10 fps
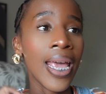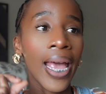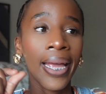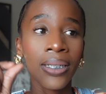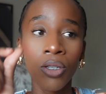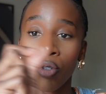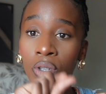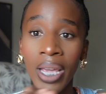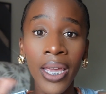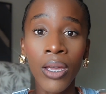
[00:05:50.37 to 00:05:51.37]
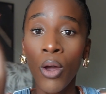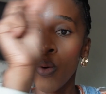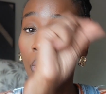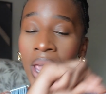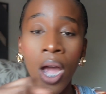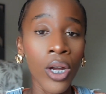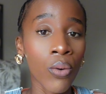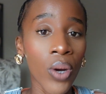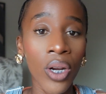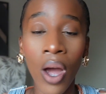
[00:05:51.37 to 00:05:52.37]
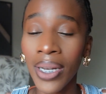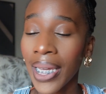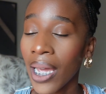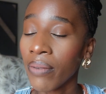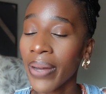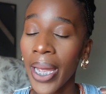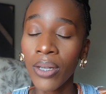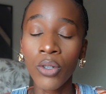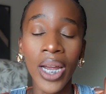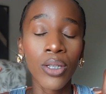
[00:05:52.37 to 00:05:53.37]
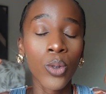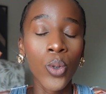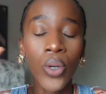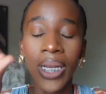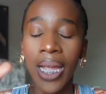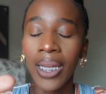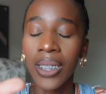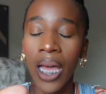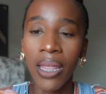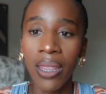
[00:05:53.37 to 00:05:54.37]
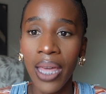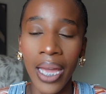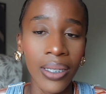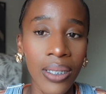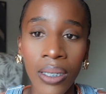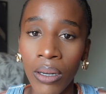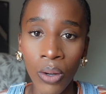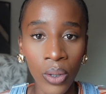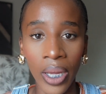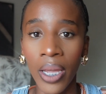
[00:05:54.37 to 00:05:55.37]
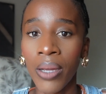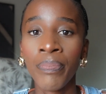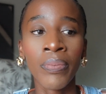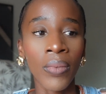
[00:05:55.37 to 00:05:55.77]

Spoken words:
And today we are going to work on Canva and try to create that, okay,